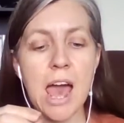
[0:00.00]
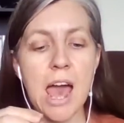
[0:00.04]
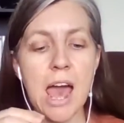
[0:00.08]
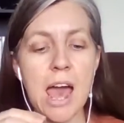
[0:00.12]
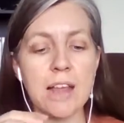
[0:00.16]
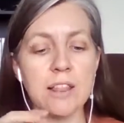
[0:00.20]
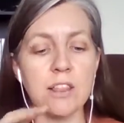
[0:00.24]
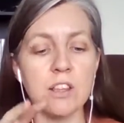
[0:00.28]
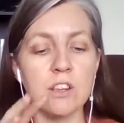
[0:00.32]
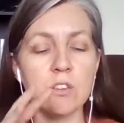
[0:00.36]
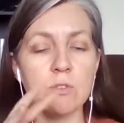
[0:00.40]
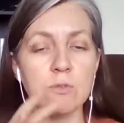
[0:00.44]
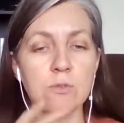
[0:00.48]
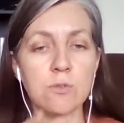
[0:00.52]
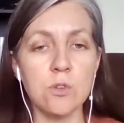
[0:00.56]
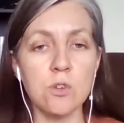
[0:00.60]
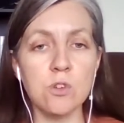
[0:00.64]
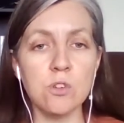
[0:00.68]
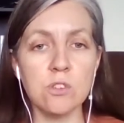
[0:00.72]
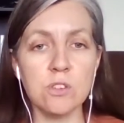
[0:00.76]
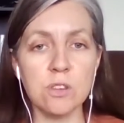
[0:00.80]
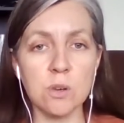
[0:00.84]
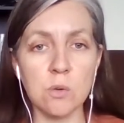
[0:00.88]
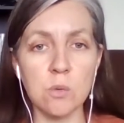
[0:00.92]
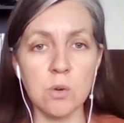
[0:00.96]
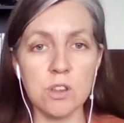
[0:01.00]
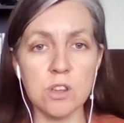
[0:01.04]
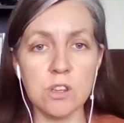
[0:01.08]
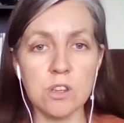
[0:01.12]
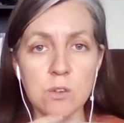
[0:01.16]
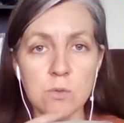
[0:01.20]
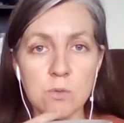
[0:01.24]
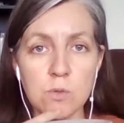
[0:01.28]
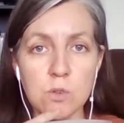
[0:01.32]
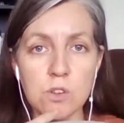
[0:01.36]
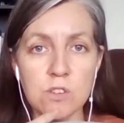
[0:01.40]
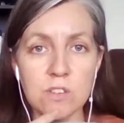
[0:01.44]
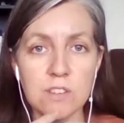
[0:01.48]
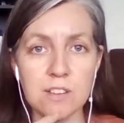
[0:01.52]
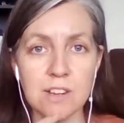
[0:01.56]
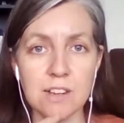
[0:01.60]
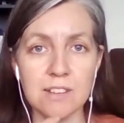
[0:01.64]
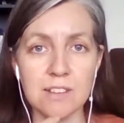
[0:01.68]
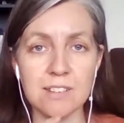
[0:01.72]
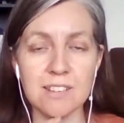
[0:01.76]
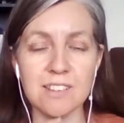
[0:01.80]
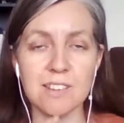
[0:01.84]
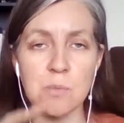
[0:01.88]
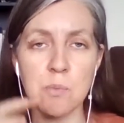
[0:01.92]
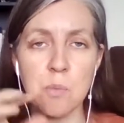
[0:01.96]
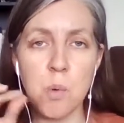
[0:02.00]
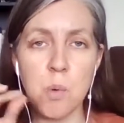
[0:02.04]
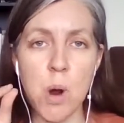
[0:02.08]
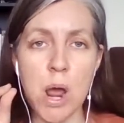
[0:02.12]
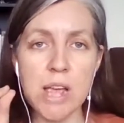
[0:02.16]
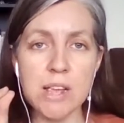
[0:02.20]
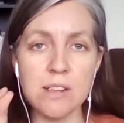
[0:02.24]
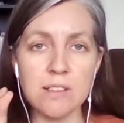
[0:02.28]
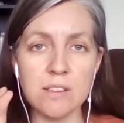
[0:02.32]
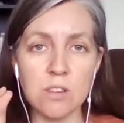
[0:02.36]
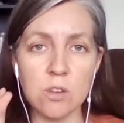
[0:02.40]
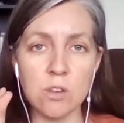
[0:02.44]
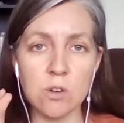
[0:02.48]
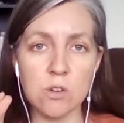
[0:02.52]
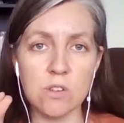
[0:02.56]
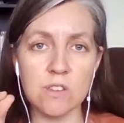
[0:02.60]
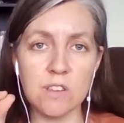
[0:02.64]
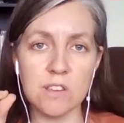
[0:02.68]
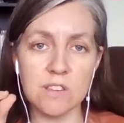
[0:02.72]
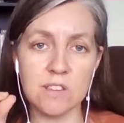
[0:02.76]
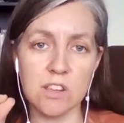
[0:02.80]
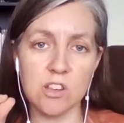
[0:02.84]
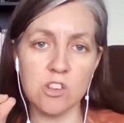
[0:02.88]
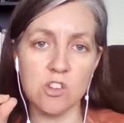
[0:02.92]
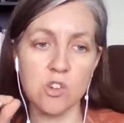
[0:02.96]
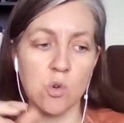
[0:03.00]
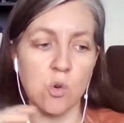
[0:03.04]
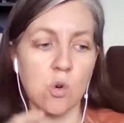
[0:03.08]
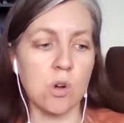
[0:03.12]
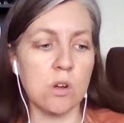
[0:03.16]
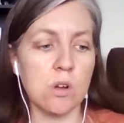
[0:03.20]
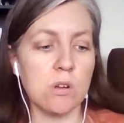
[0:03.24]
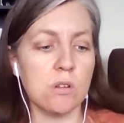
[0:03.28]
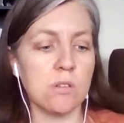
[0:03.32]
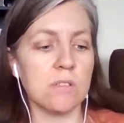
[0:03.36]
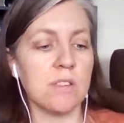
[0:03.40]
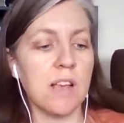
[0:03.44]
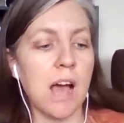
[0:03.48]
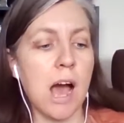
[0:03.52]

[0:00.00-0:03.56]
And the diffuser, what the diffuser does is it breaks those essential oils